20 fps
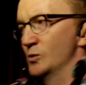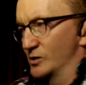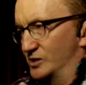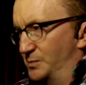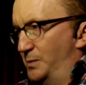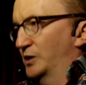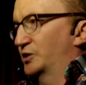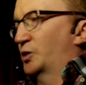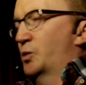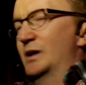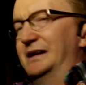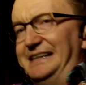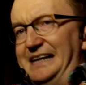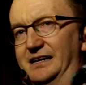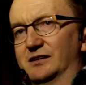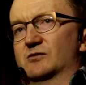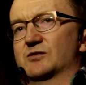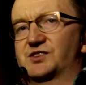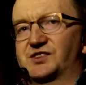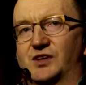I was about
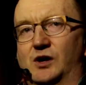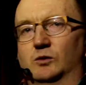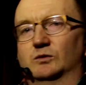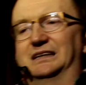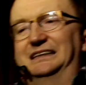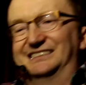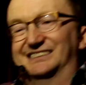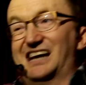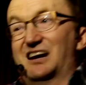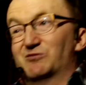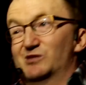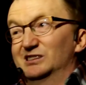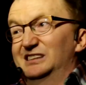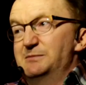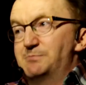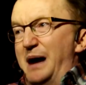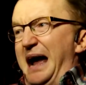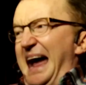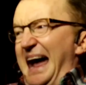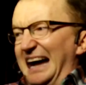28 or so. Things got
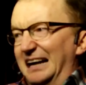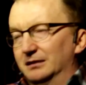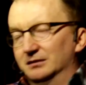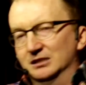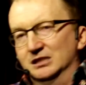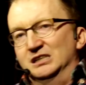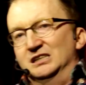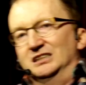really bad.